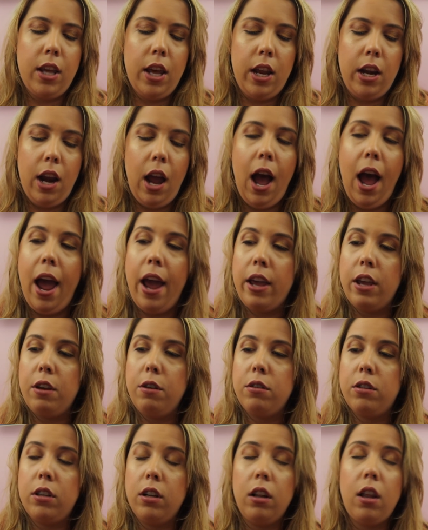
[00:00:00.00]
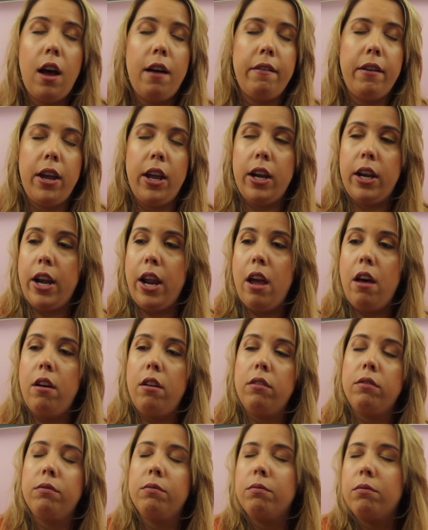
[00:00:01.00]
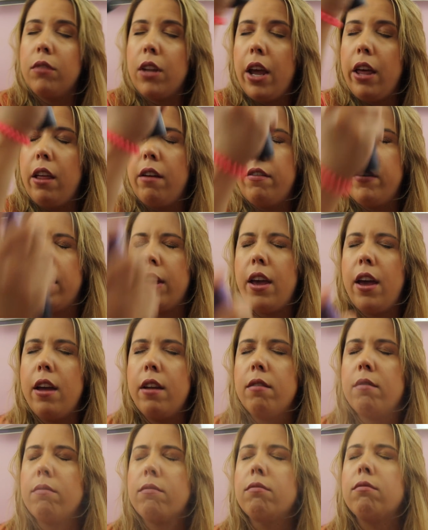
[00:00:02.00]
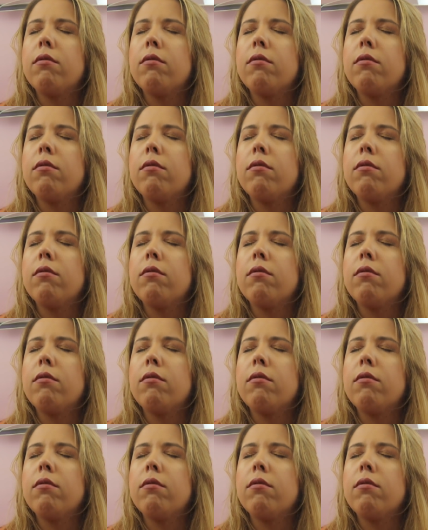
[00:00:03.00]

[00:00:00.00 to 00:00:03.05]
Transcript: that I used to love it, now I love it again.